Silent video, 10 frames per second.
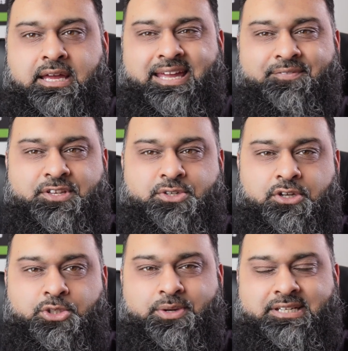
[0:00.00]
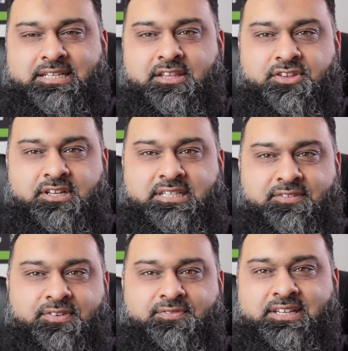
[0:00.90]
If it's got 20, 30,
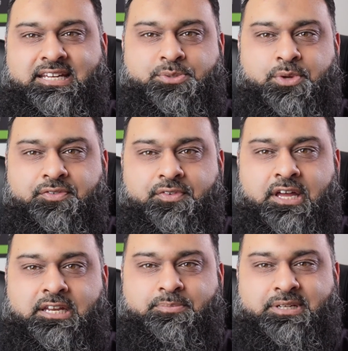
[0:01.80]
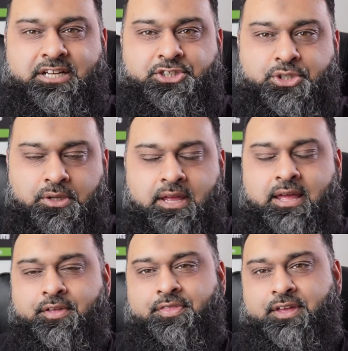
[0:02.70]
50 years worth of earning potential,
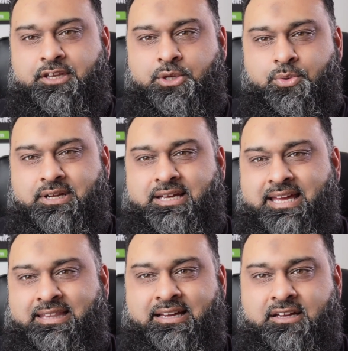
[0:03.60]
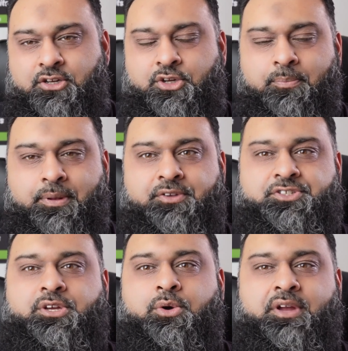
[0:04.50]
then you want to get that under your belt
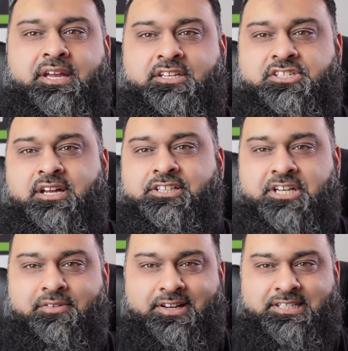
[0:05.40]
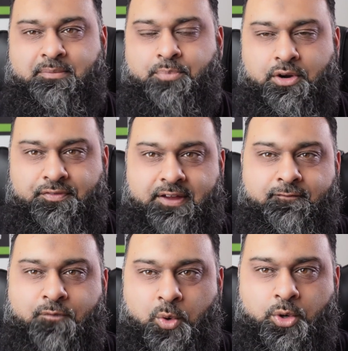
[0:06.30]
so it can start generating profit
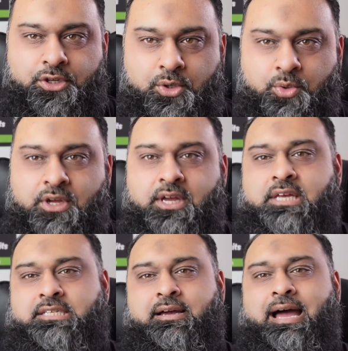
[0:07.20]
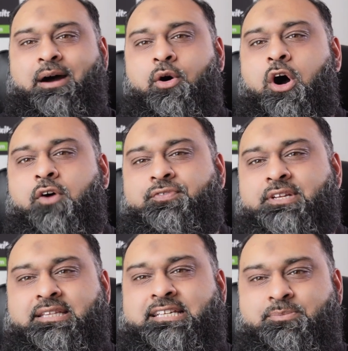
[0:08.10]
for you. So how
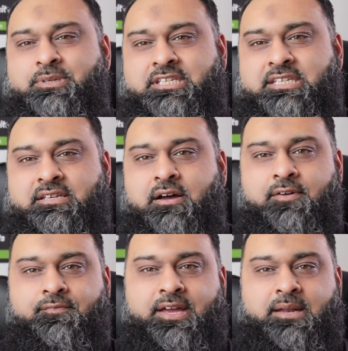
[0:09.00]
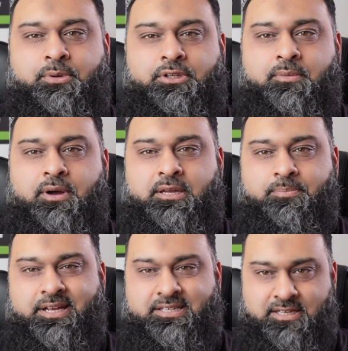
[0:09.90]
often these businesses are available in the
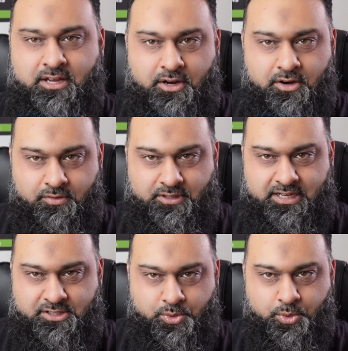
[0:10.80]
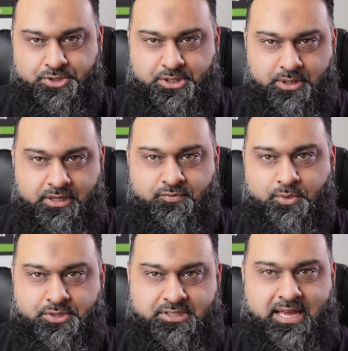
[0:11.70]
marketplace does also
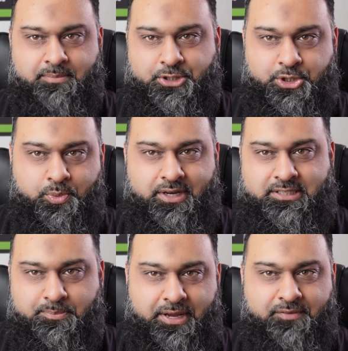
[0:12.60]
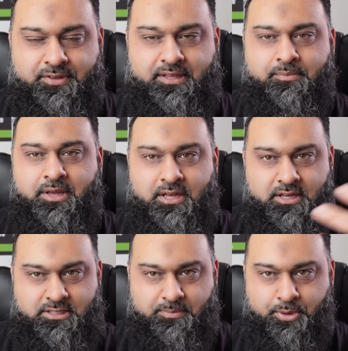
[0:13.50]
influence how much you're willing to pay for them
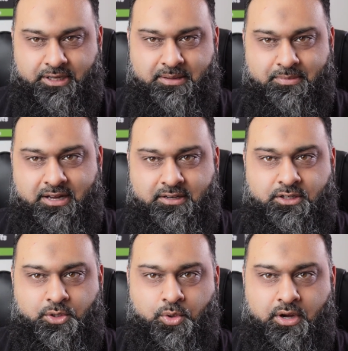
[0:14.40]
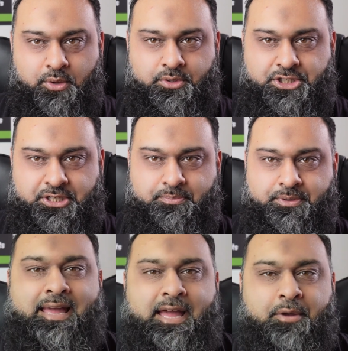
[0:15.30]
to bring them under your ownership.
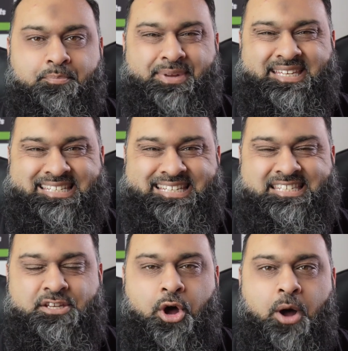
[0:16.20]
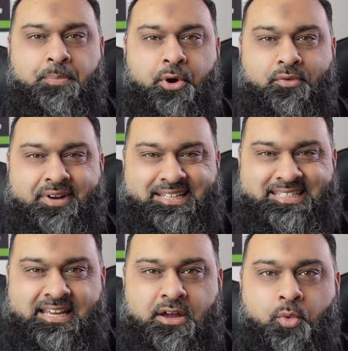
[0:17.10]
A business
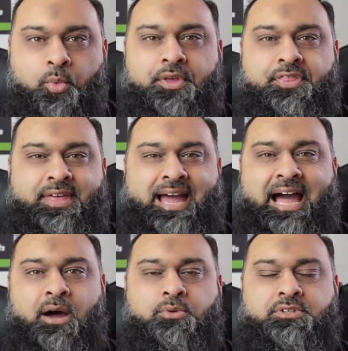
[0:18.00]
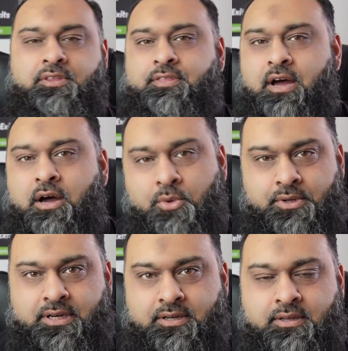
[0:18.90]
operating without the
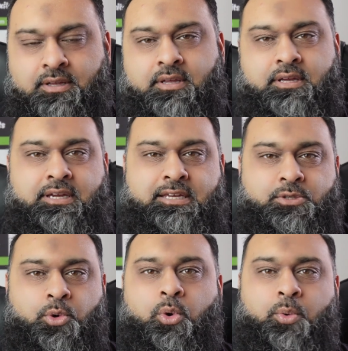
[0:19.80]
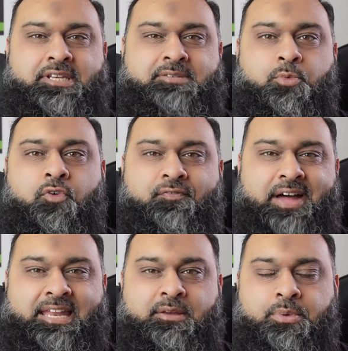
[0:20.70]
owner is always more
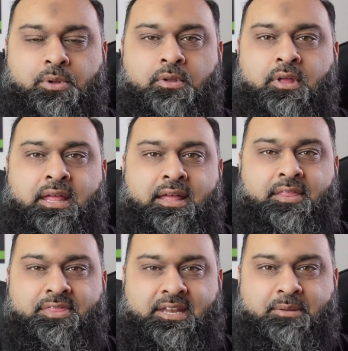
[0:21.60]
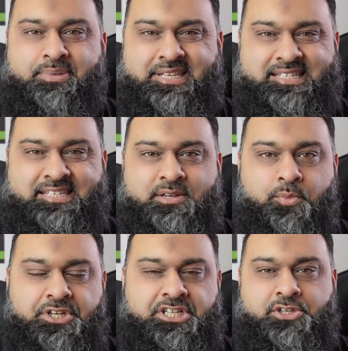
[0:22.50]
valuable than a business
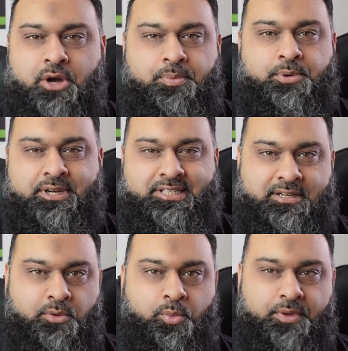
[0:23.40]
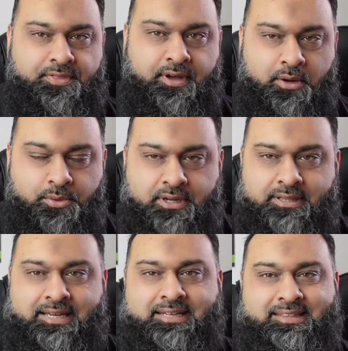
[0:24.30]
which is operating with the owner.
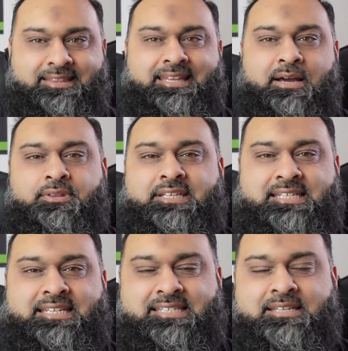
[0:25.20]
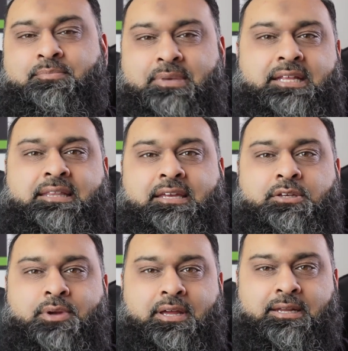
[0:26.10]
Now, this doesn't mean that
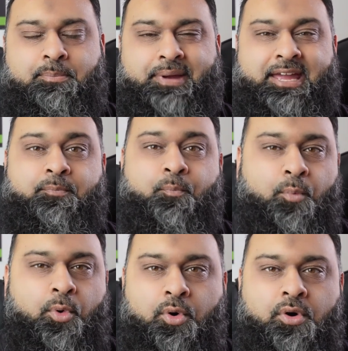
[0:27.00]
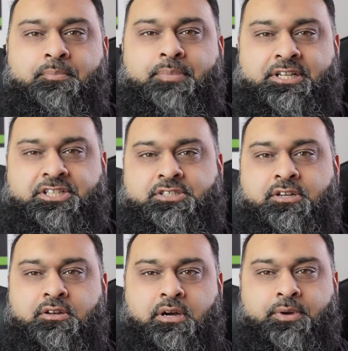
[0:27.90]
you end up paying more, but just to
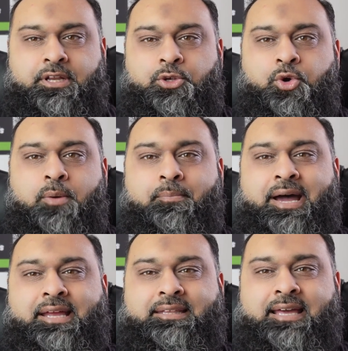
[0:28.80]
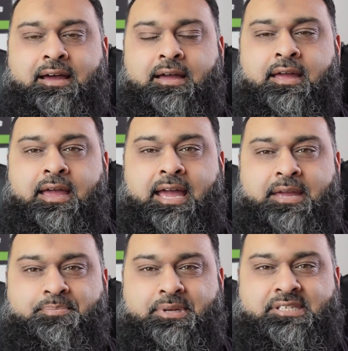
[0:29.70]
know in your mind that a
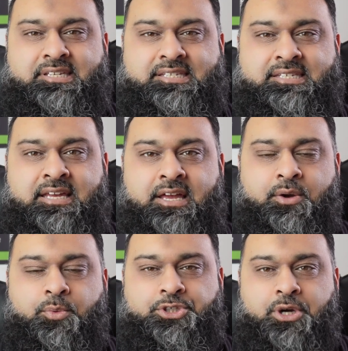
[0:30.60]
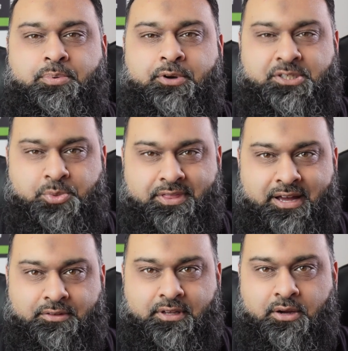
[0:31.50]
business which operates
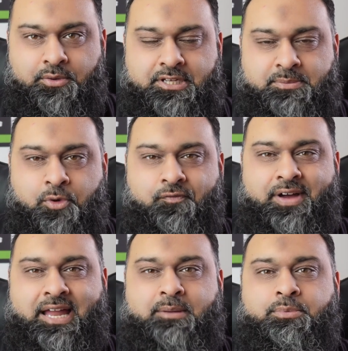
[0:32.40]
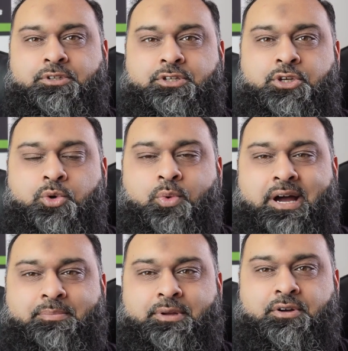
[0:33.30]
without the owner is more valuable to you.
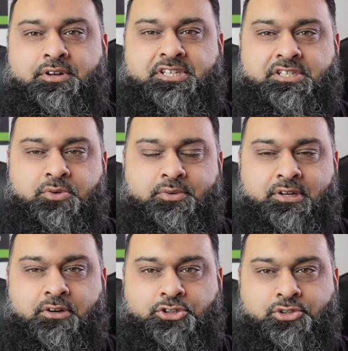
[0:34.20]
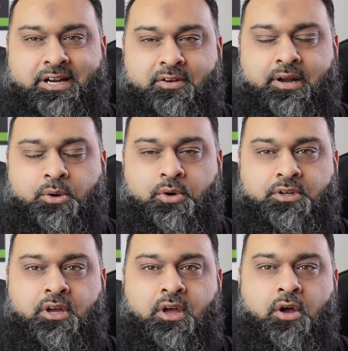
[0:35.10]
Why? Because it's already got a track record